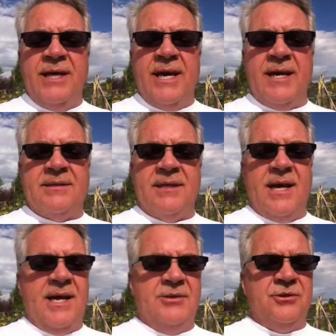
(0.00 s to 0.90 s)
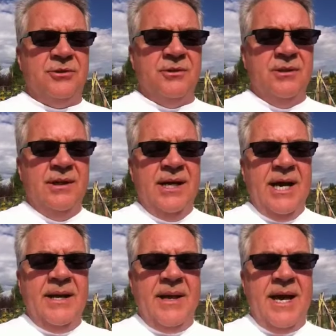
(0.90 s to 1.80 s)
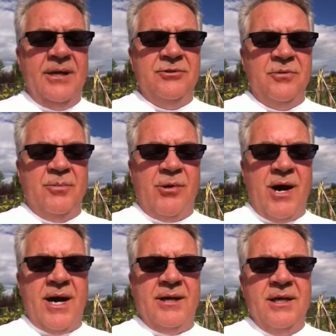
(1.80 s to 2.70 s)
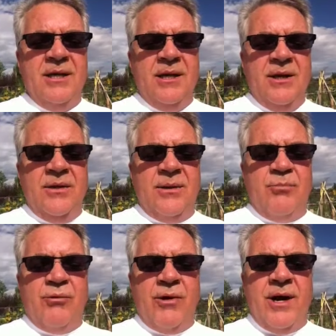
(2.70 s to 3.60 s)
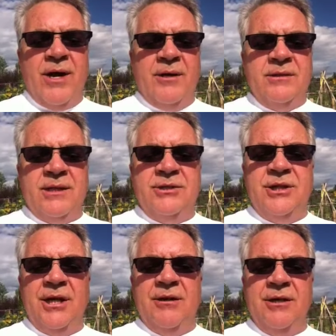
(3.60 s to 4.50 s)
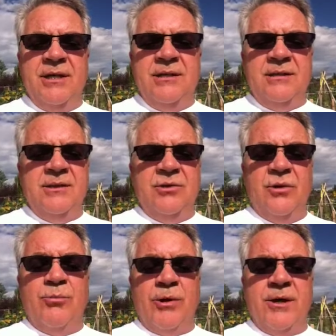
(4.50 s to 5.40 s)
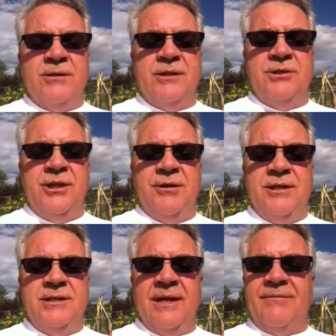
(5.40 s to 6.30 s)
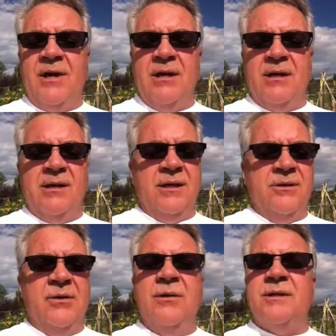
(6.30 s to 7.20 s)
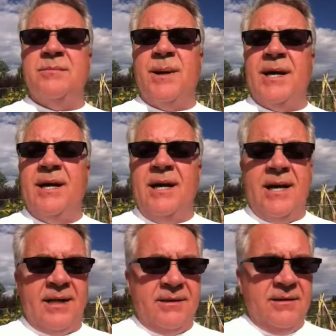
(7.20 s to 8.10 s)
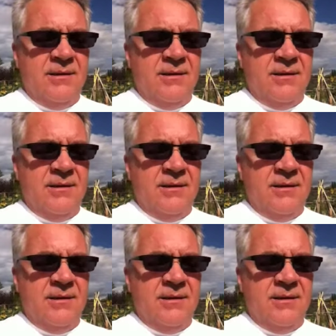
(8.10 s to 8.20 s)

He asked the angel. And the angel replied, your prayers and charities have not gone unnoticed by God.